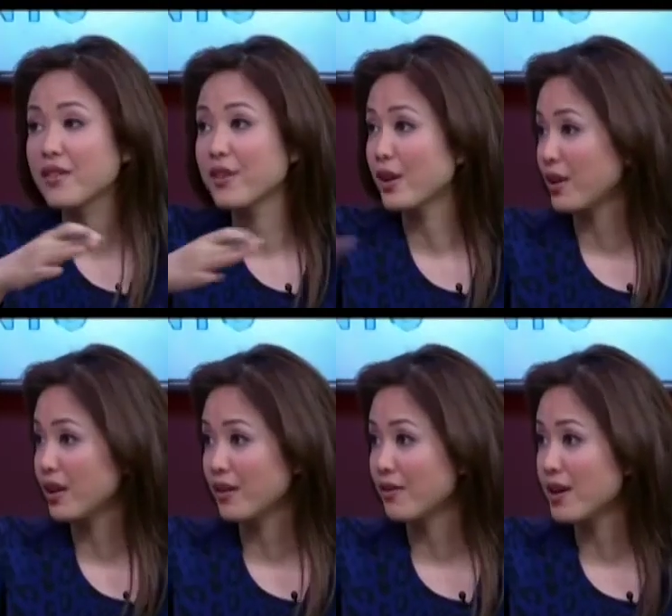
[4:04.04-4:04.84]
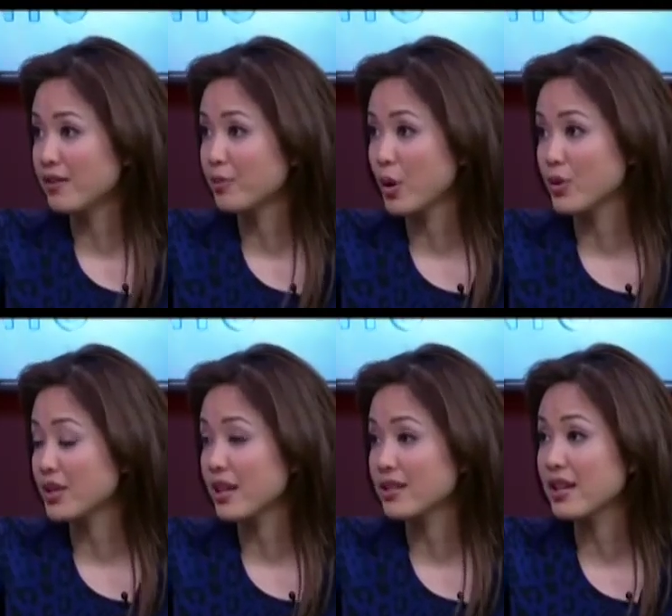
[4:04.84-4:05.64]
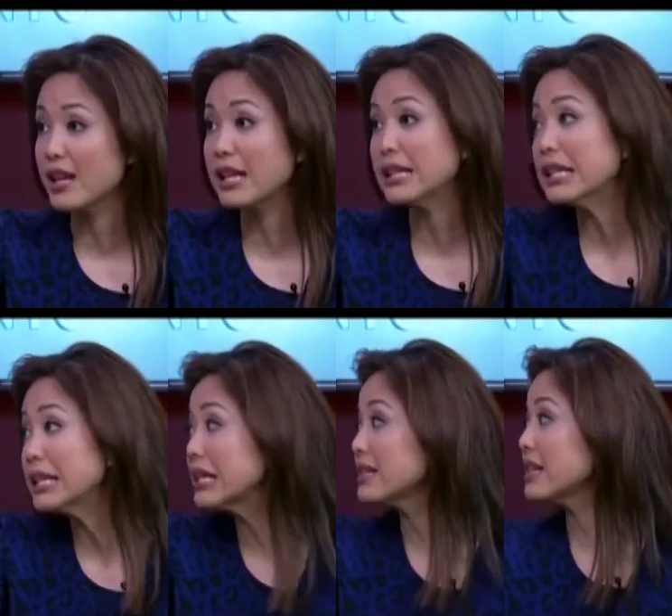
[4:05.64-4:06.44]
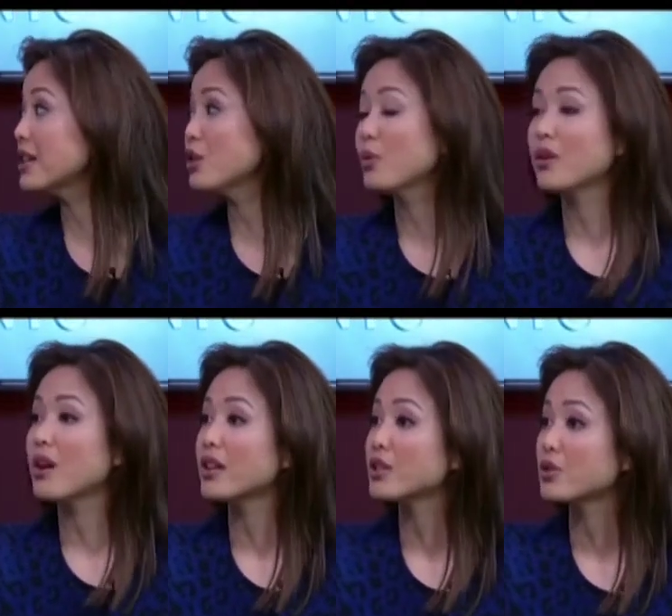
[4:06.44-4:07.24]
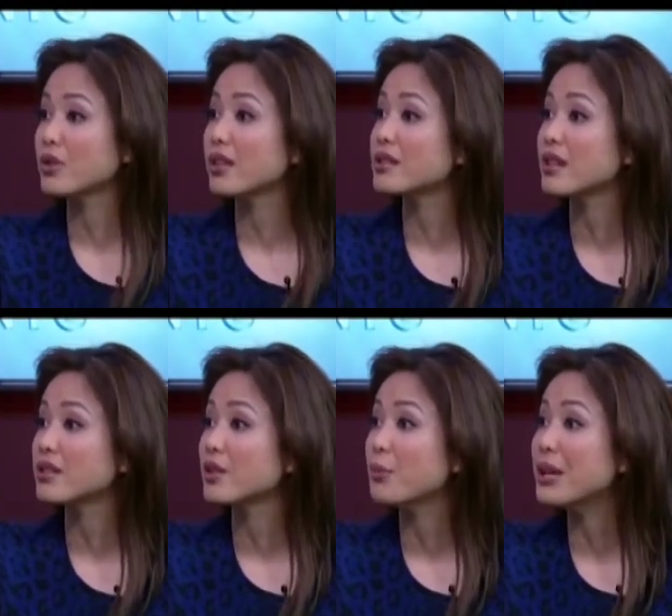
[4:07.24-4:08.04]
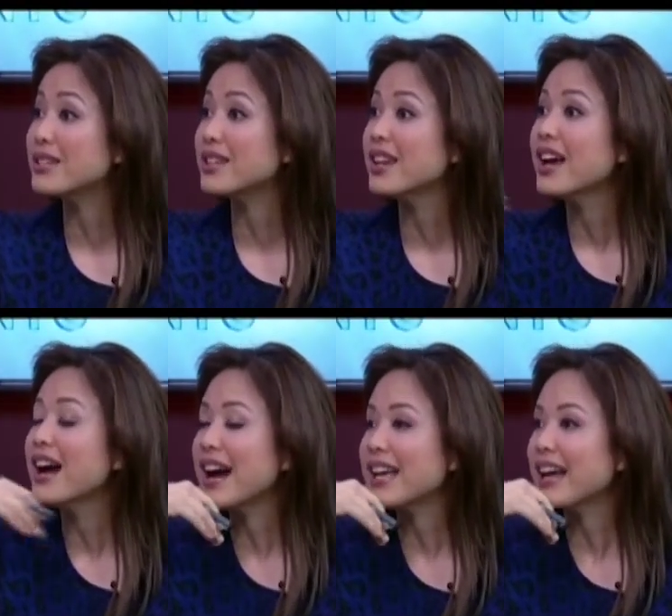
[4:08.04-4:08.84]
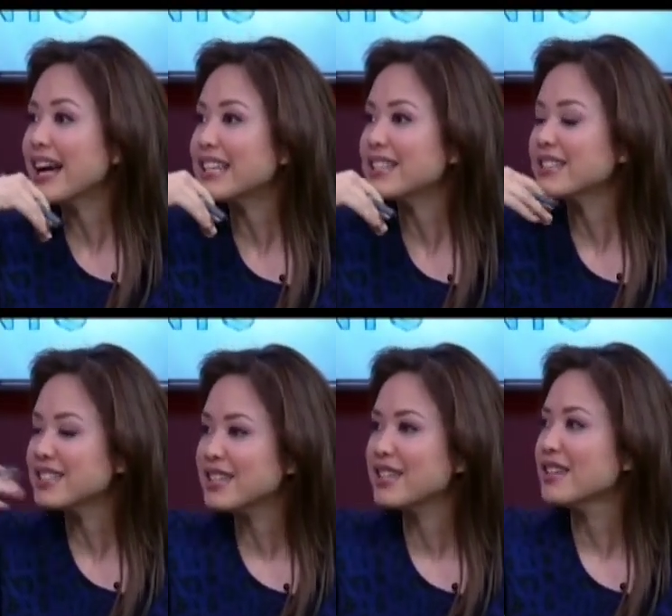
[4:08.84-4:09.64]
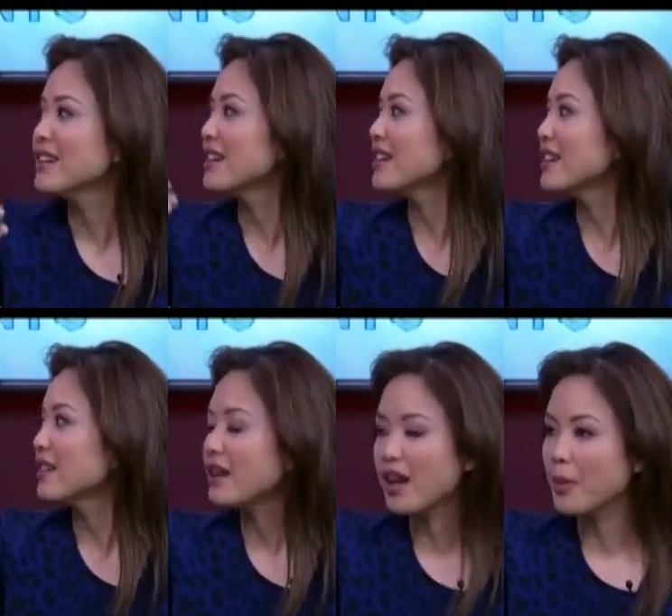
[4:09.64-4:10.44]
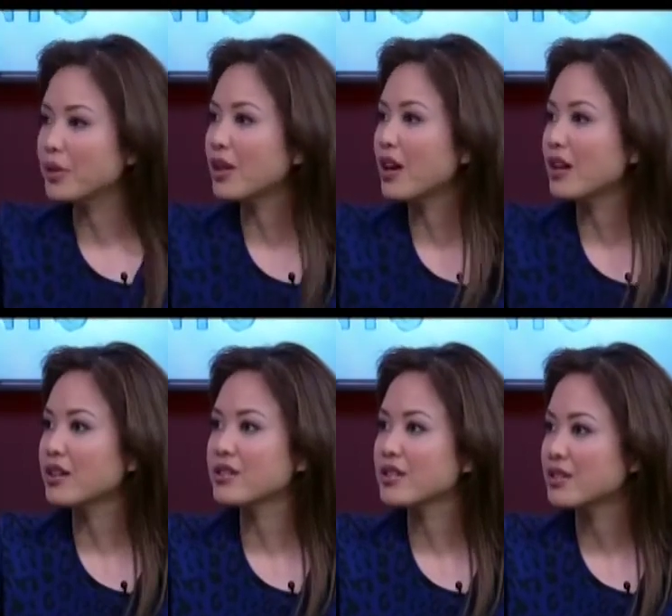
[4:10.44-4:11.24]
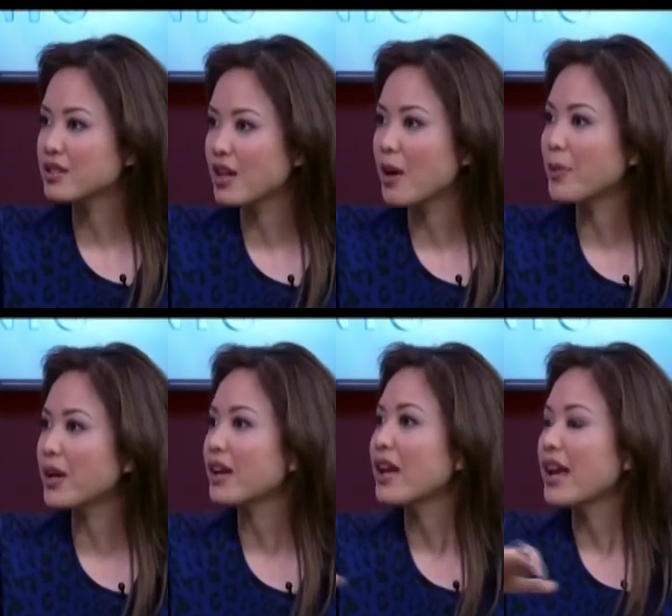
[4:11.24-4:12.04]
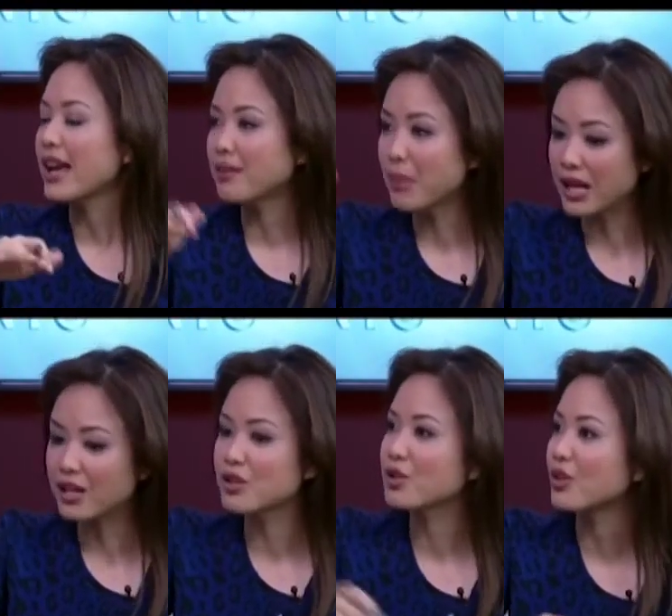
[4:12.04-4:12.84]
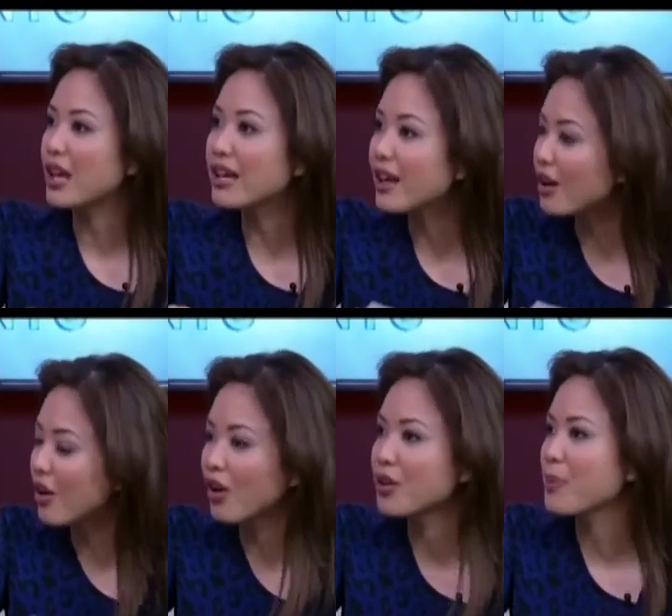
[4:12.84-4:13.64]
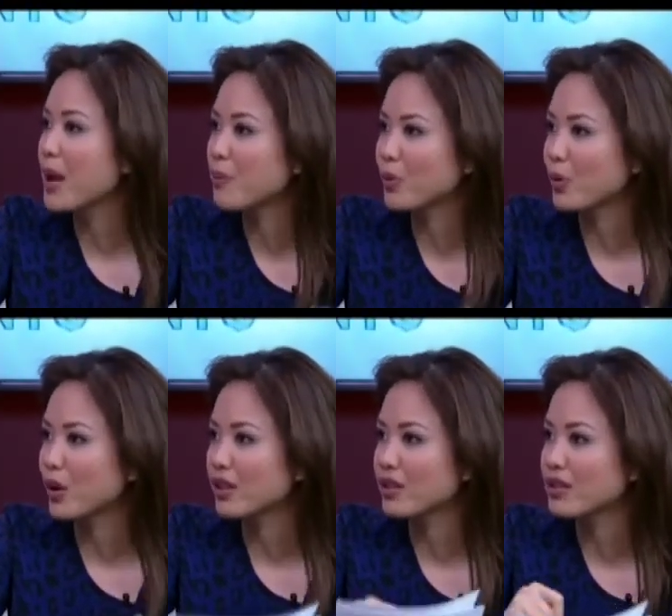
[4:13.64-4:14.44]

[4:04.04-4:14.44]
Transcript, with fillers: like a very involved process. And, and let's say you were on a street that's not so busy. I, I can see a couple cars stopping and making sure they get all the paperwork